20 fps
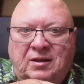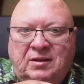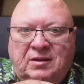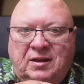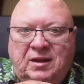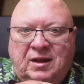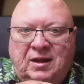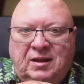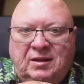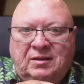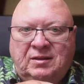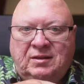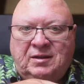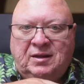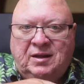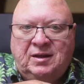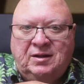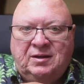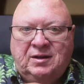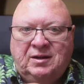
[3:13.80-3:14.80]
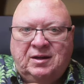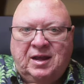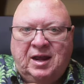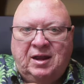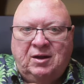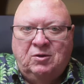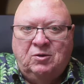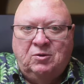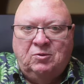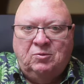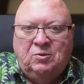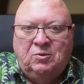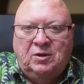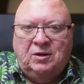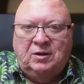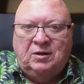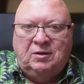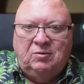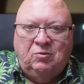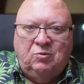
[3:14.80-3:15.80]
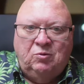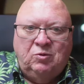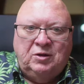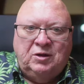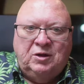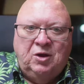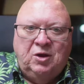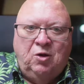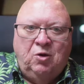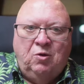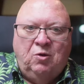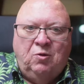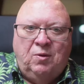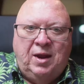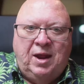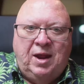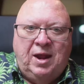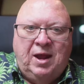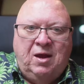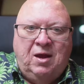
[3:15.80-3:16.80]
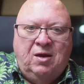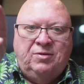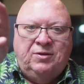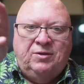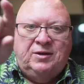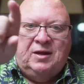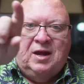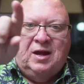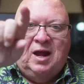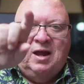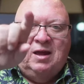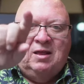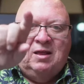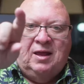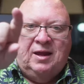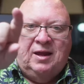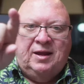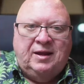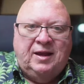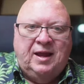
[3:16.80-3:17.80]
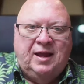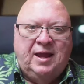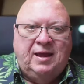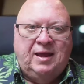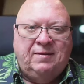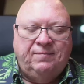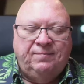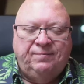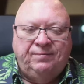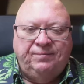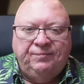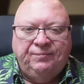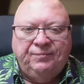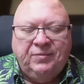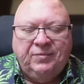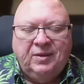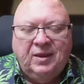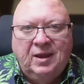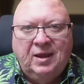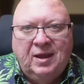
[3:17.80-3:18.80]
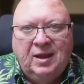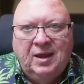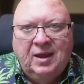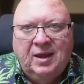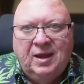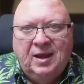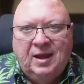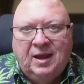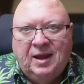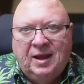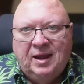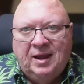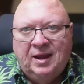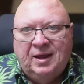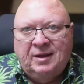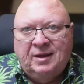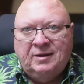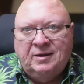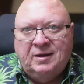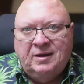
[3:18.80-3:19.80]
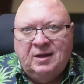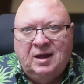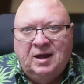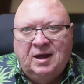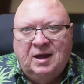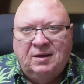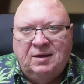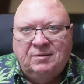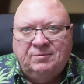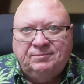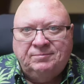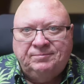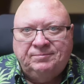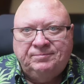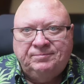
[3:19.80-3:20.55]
the indicator would go around the dial like that, and it